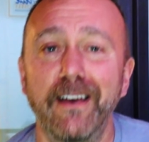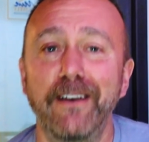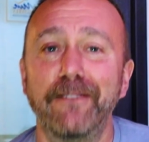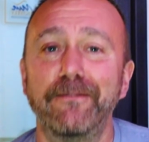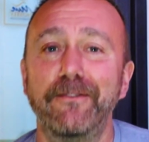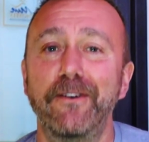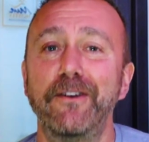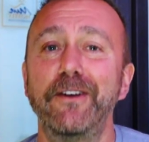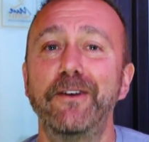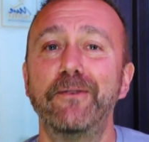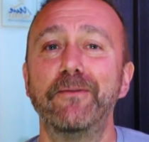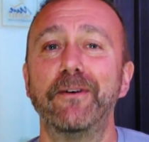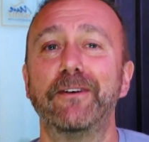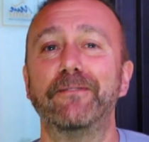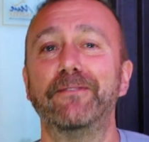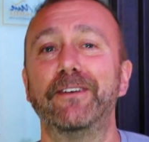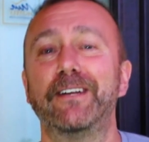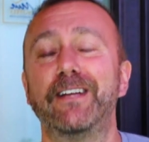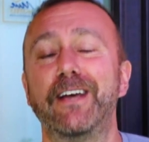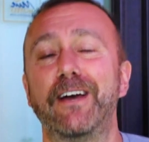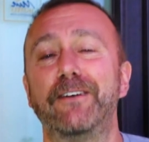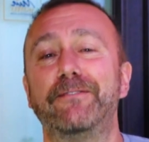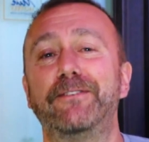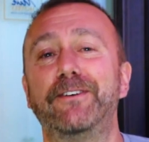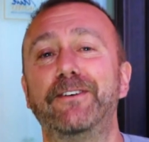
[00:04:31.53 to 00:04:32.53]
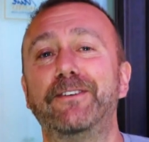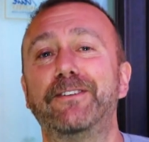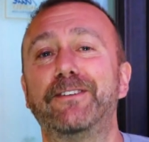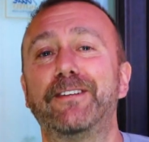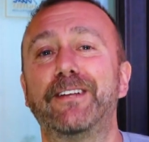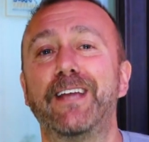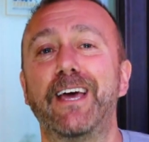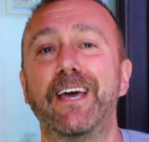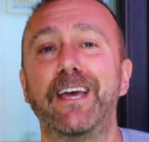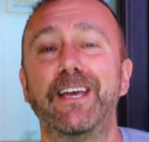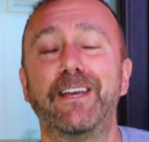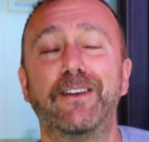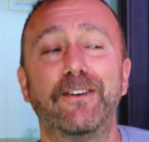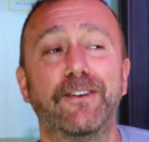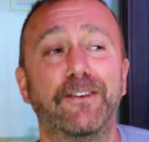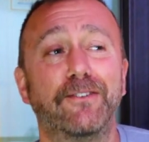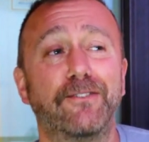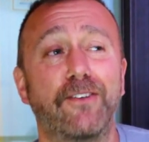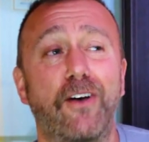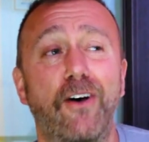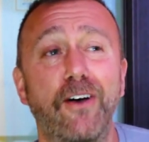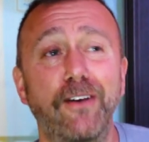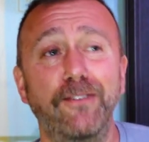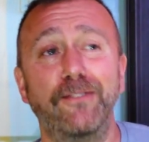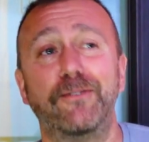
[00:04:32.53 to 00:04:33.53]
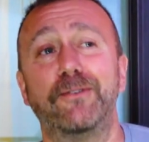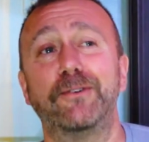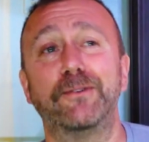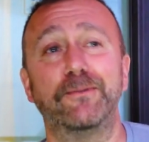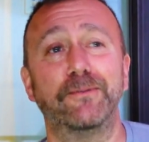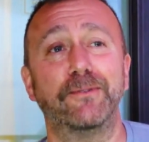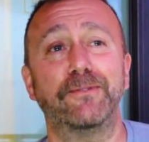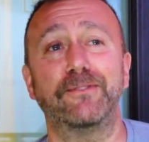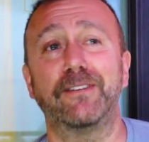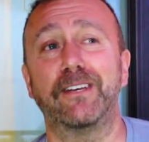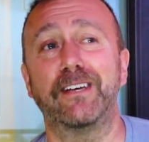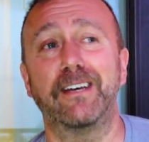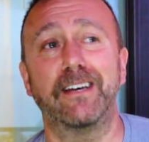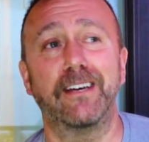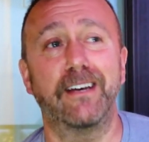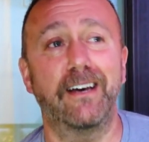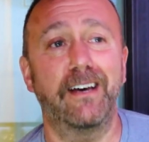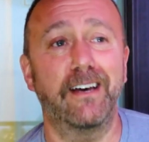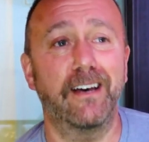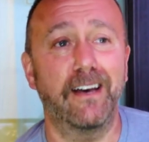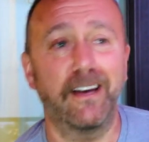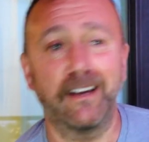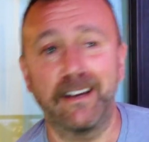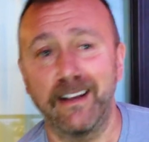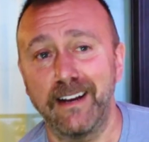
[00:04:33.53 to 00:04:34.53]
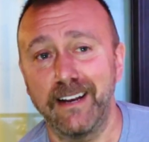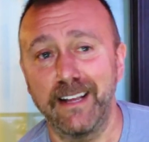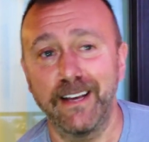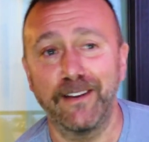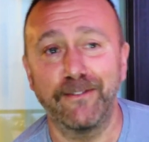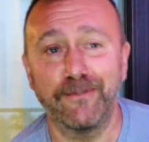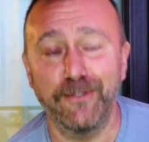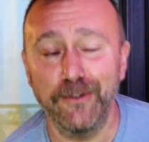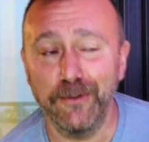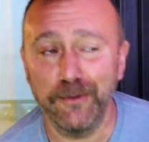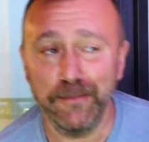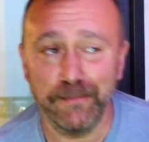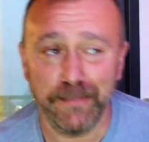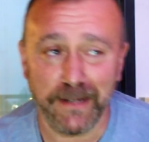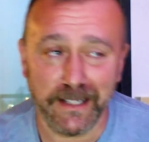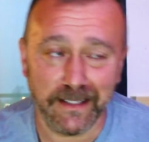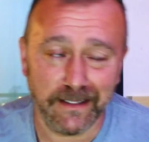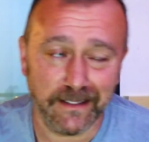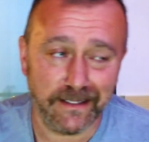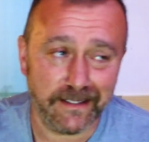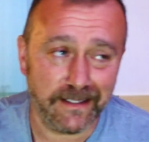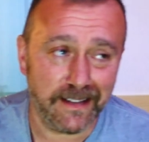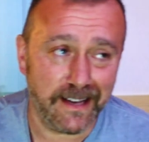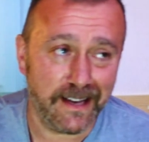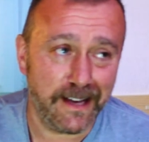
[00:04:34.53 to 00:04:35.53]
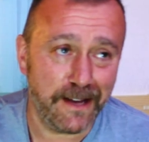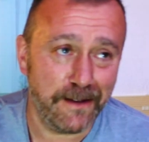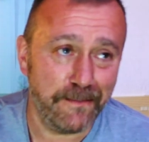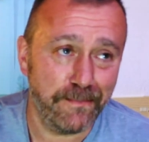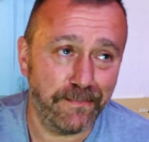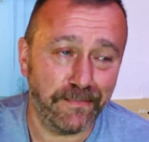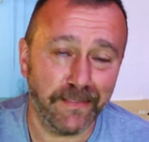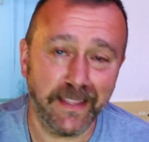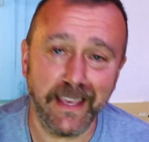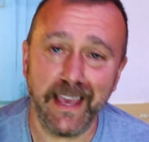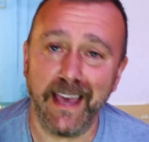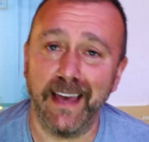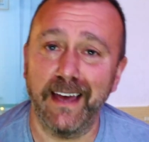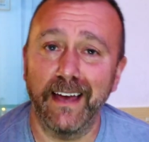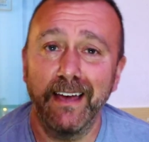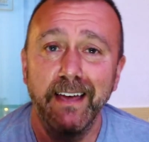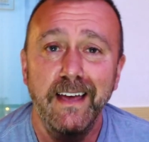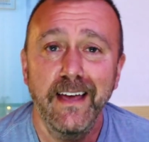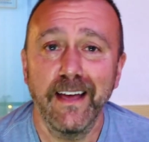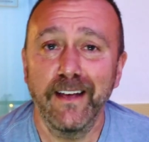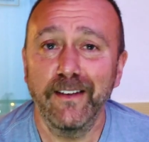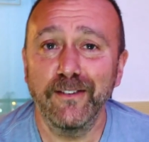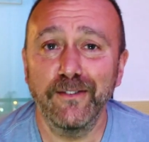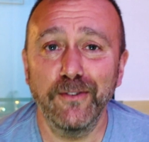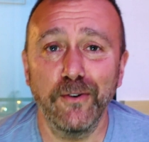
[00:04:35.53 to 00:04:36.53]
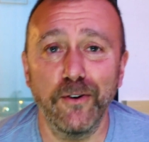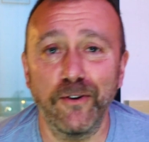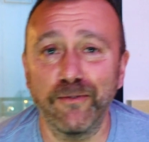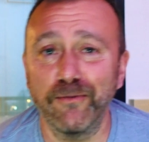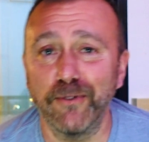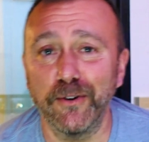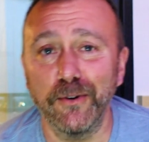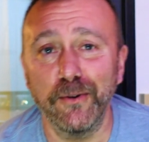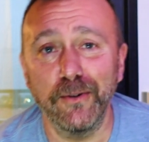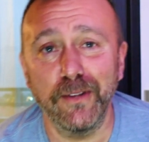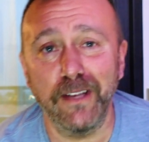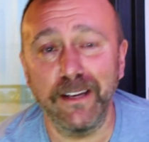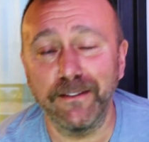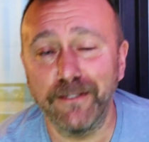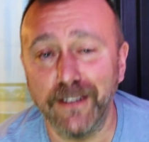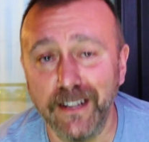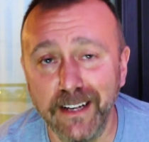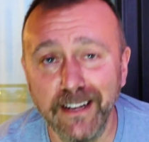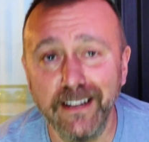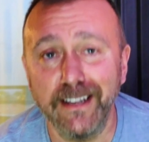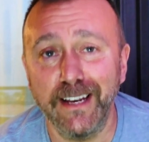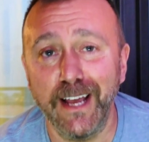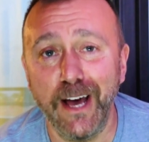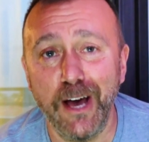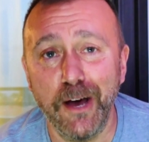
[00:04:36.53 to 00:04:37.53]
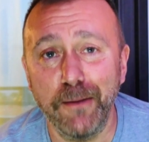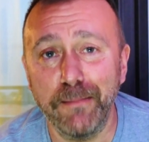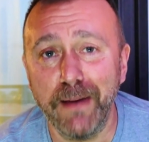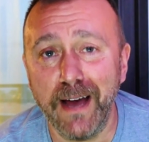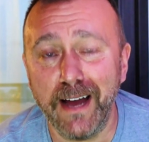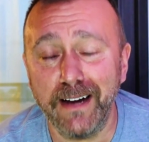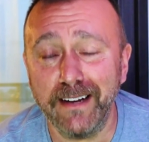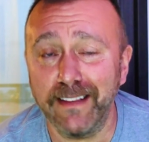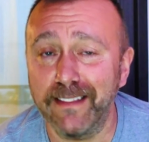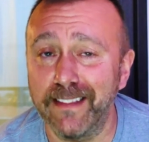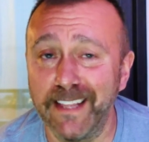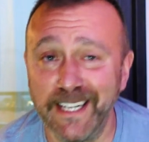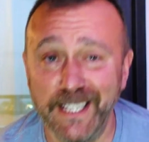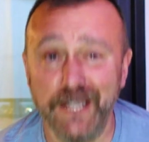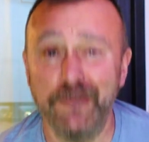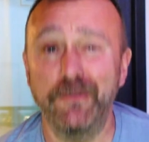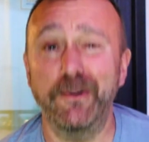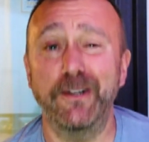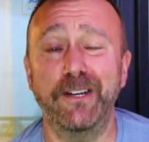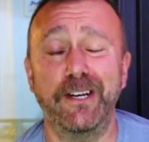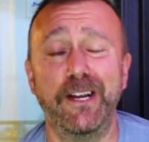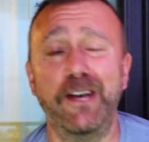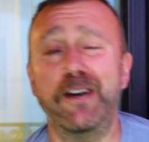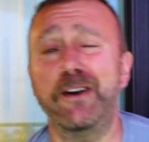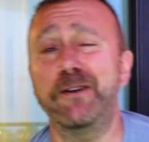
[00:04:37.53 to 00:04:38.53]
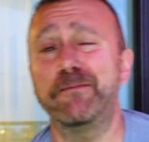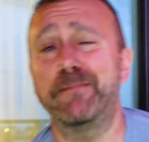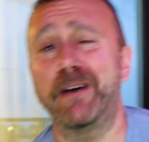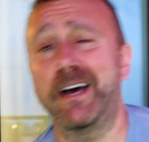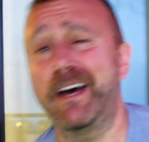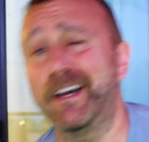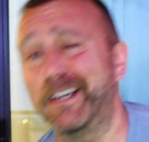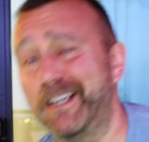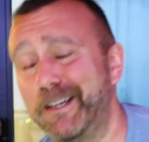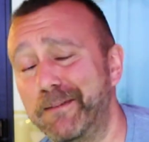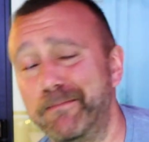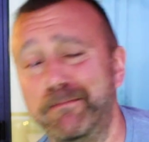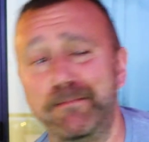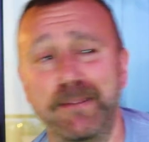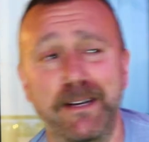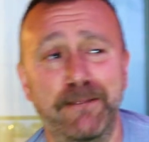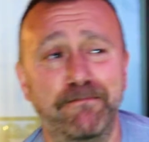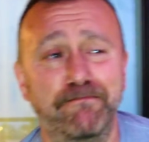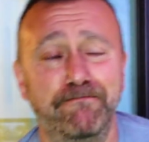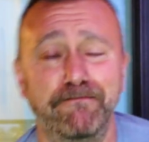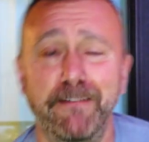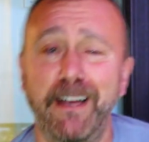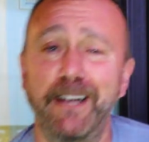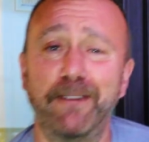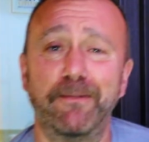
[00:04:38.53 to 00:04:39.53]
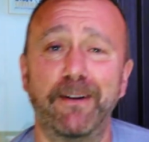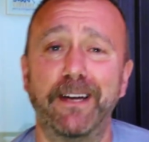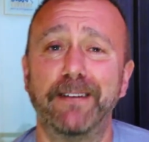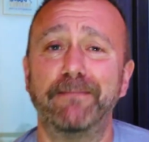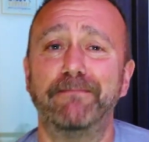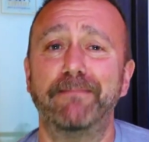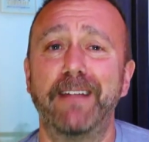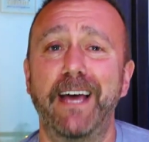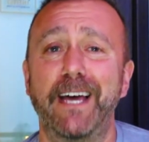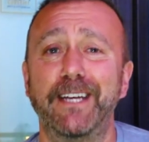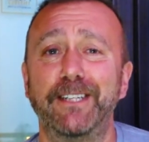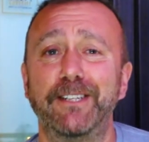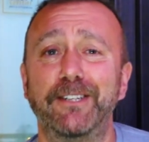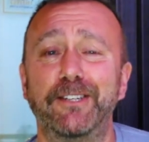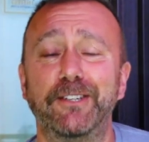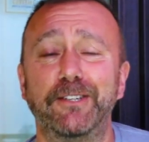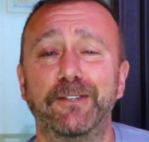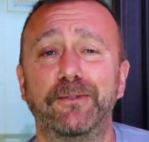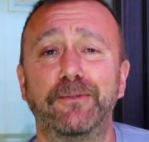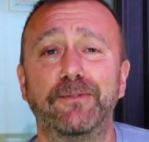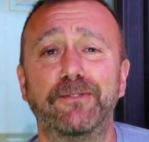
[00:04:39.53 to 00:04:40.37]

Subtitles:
very quick video for you today, because I thought it was a clear rule, but sort of rule that if you didn't know about it, then you wouldn't know about it. But anyway, now you do.